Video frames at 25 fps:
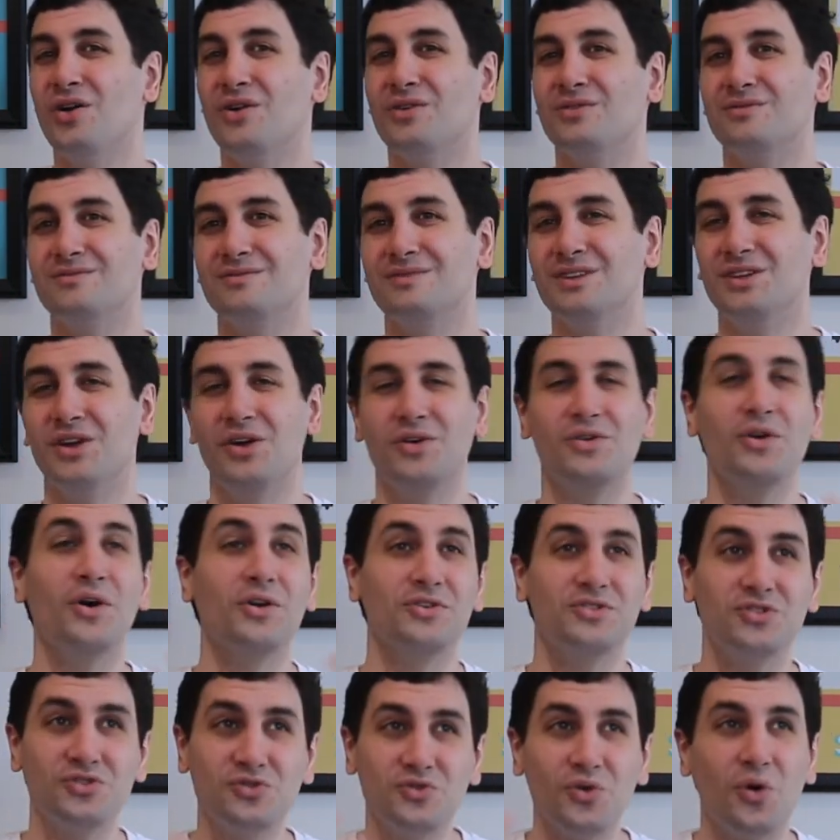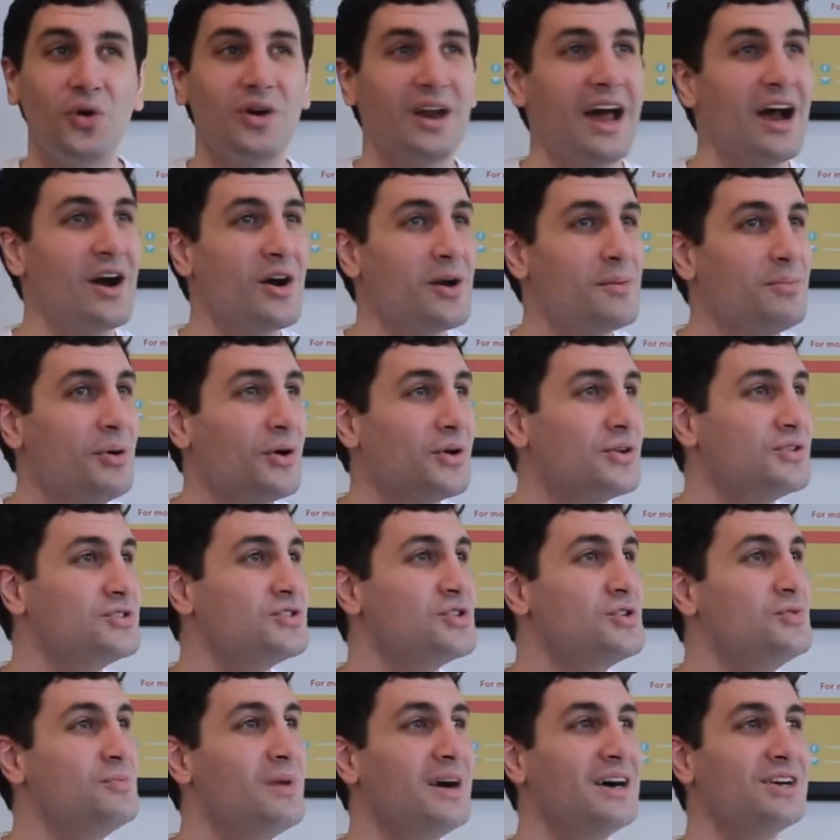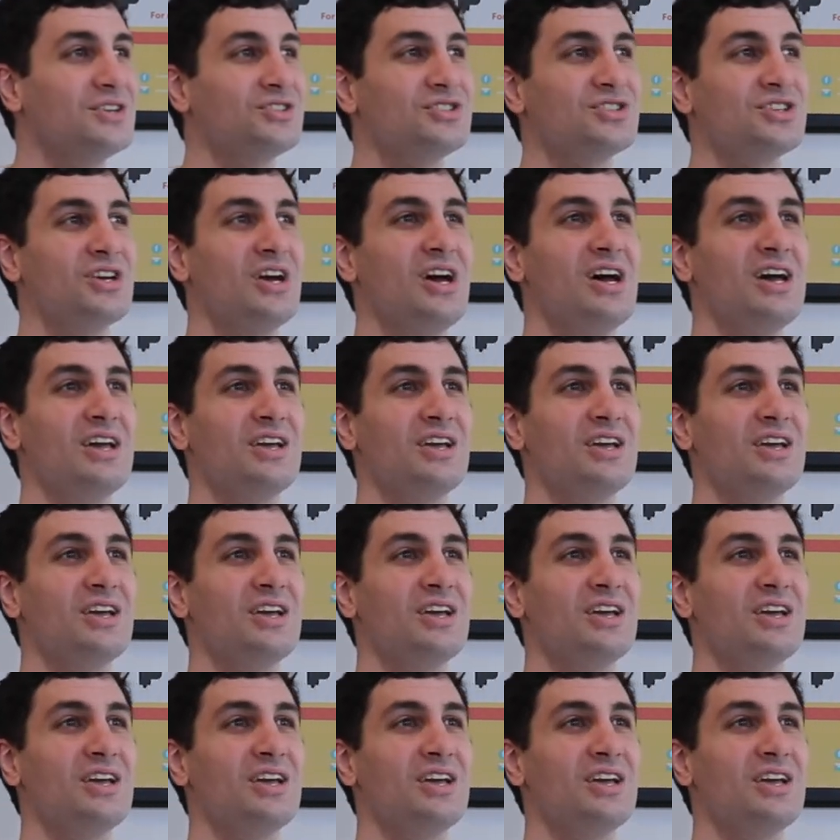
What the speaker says: you know, not to draw on Harry Potter too much,